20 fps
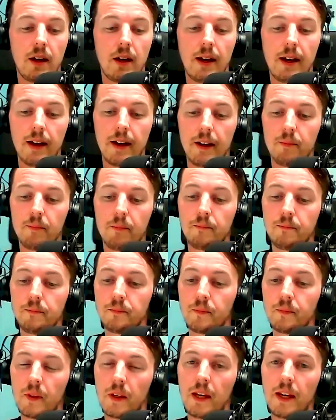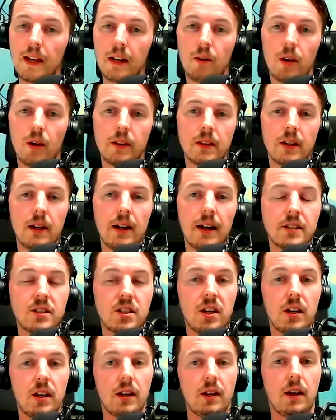Keelan, I wanted to
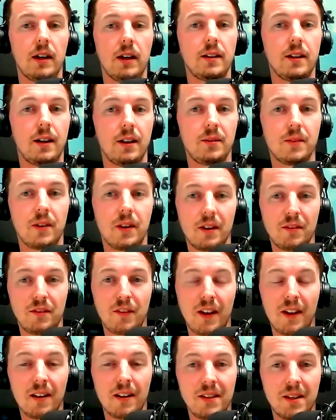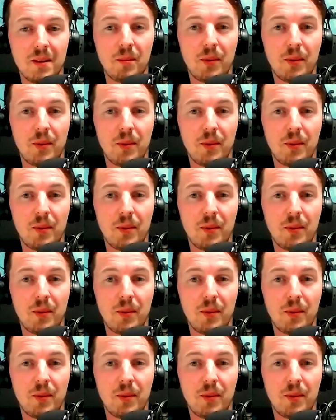ask you. I follow you a